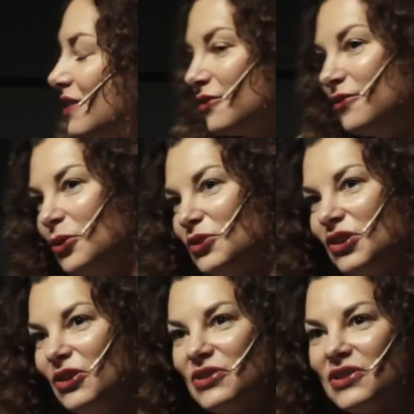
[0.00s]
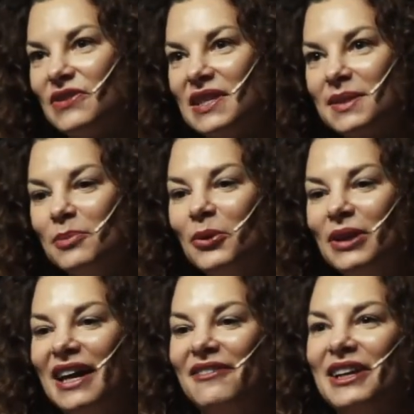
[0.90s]
the fortunes of this
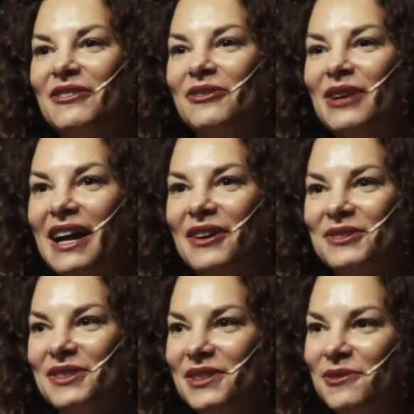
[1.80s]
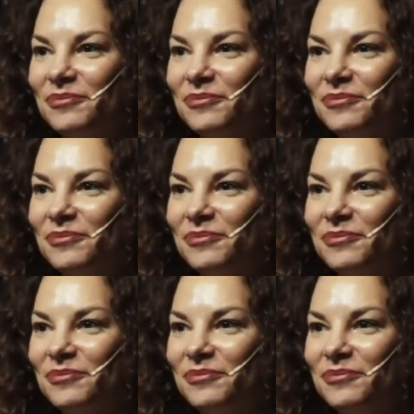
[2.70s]
small area around.